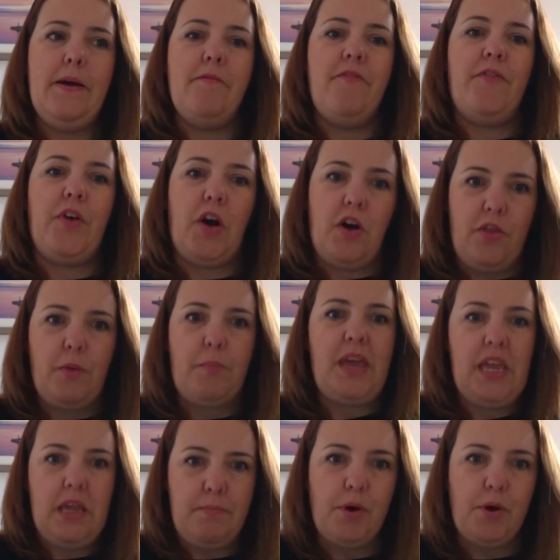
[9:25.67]
For other
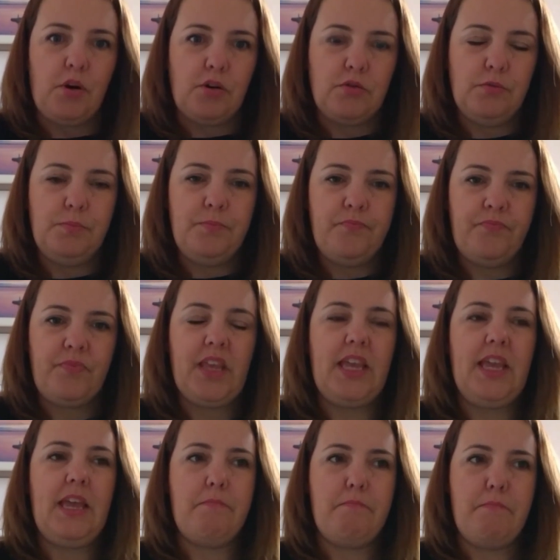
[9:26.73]
people,
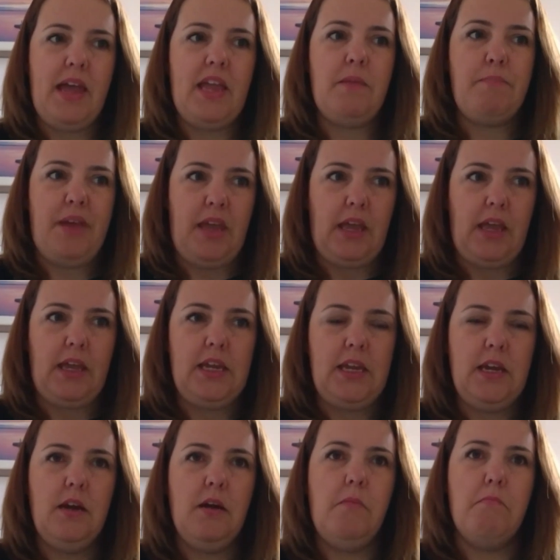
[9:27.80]
it may
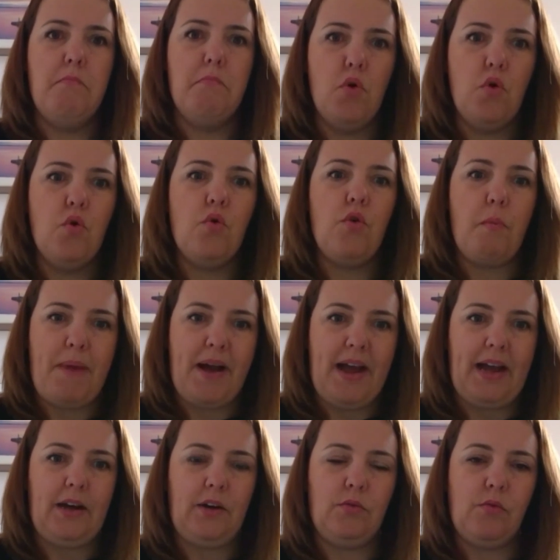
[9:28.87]
be more
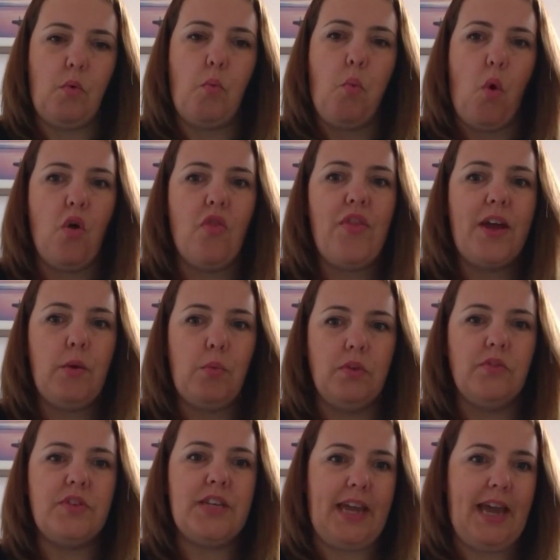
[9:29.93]
about what they want
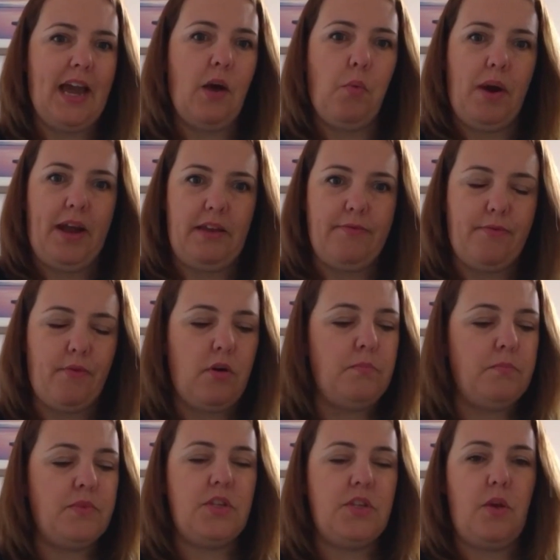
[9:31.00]
to get away from.
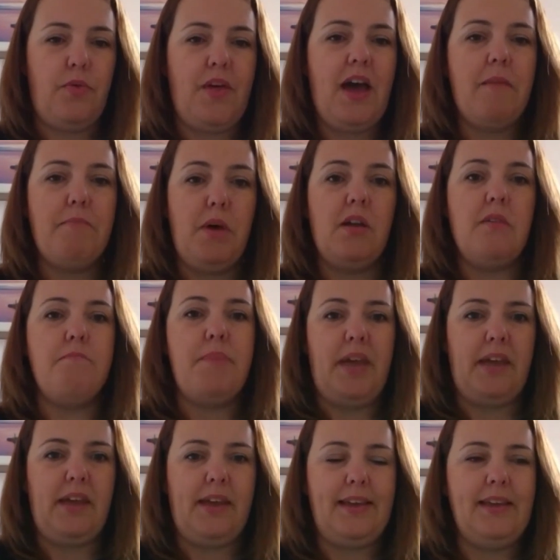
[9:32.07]
So that might
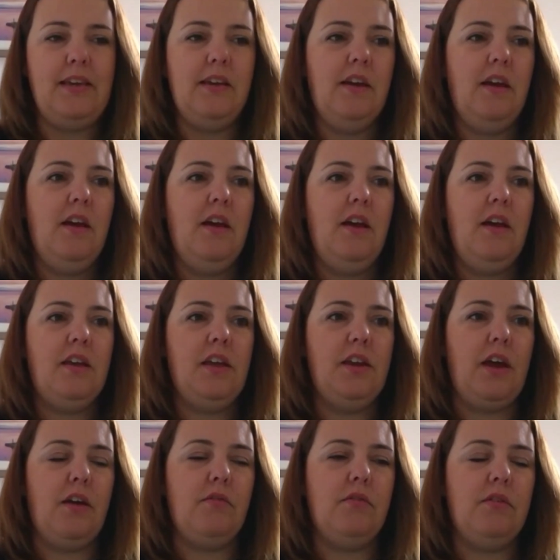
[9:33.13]
be,
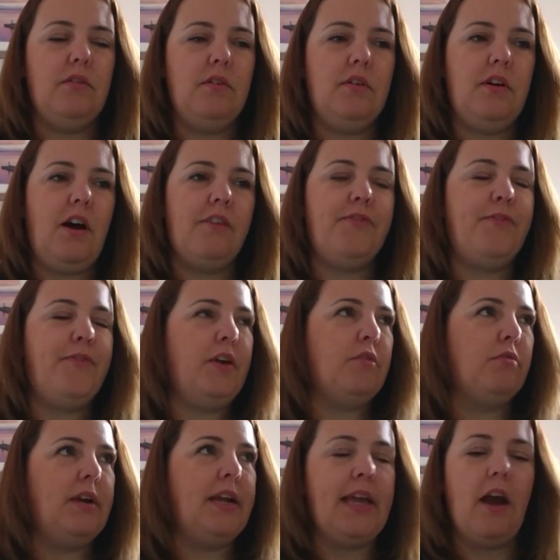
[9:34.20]
I feel
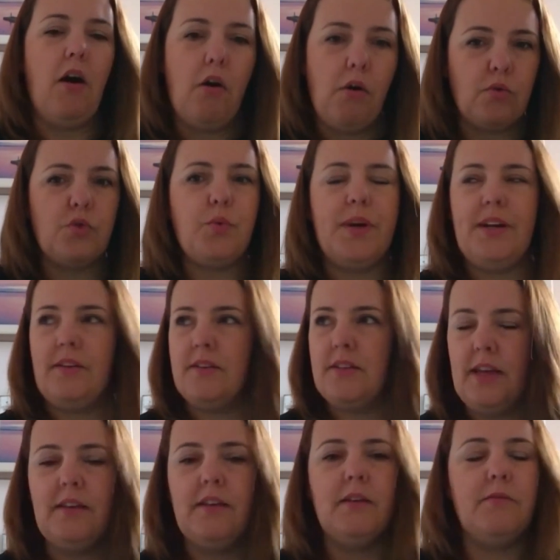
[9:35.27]
really old when I
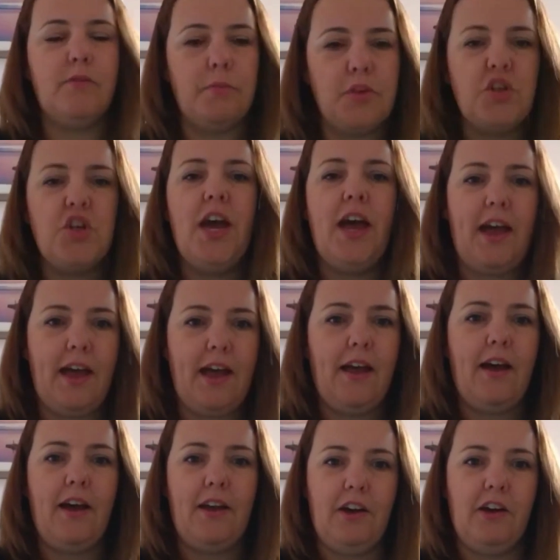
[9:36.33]
stand up from the chair
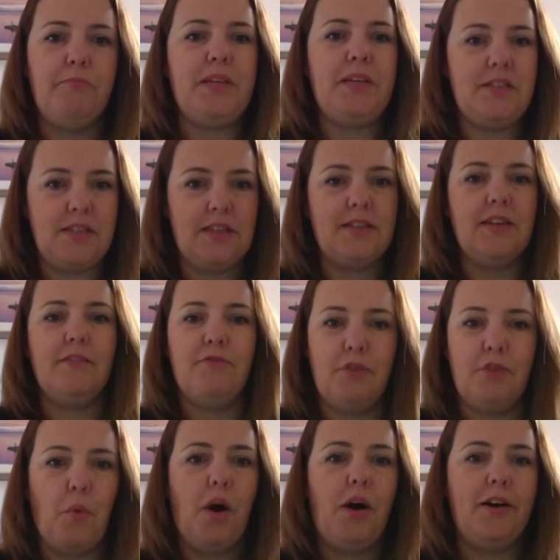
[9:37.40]
and I've been sitting for a
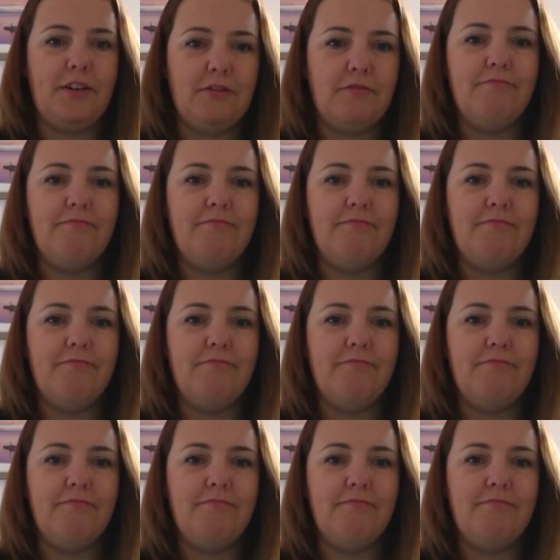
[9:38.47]
while.